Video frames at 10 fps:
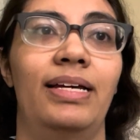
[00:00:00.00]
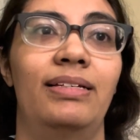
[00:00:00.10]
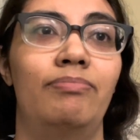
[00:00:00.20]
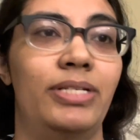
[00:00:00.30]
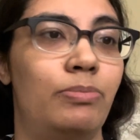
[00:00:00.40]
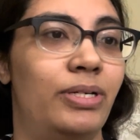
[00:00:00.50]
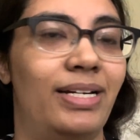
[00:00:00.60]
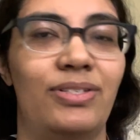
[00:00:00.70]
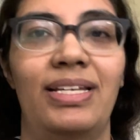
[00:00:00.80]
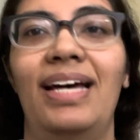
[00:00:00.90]

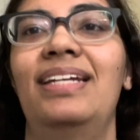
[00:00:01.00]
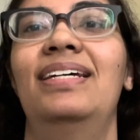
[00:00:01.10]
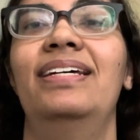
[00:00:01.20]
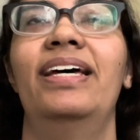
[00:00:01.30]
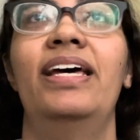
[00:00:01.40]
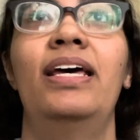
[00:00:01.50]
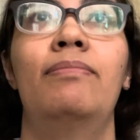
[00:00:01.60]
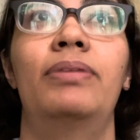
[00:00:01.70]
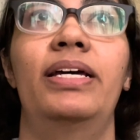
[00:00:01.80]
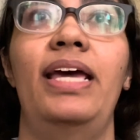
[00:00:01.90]
Mispronounced that.
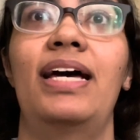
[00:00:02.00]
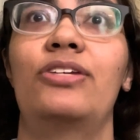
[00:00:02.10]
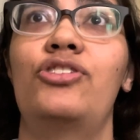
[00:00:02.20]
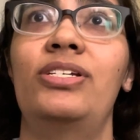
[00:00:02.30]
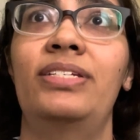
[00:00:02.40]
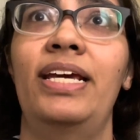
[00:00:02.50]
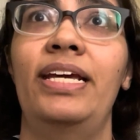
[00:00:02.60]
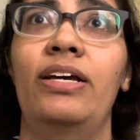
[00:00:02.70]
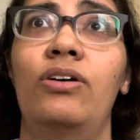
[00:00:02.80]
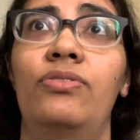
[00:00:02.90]
But yeah, she's
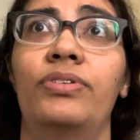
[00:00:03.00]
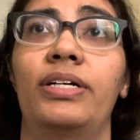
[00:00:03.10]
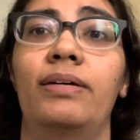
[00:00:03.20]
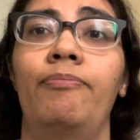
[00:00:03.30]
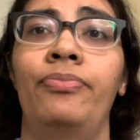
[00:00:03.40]
taking over.